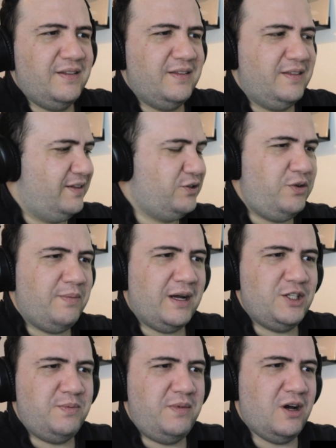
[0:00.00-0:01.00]
This
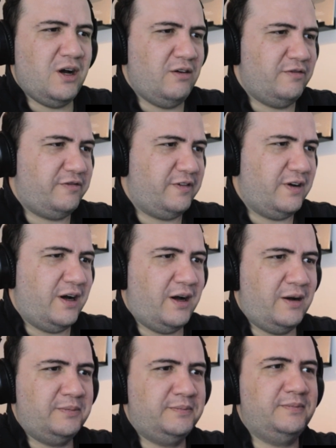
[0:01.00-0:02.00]
reminds me of
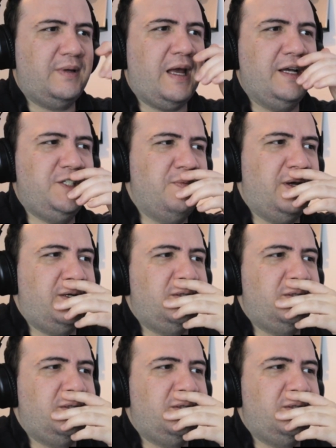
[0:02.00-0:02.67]
X-Men.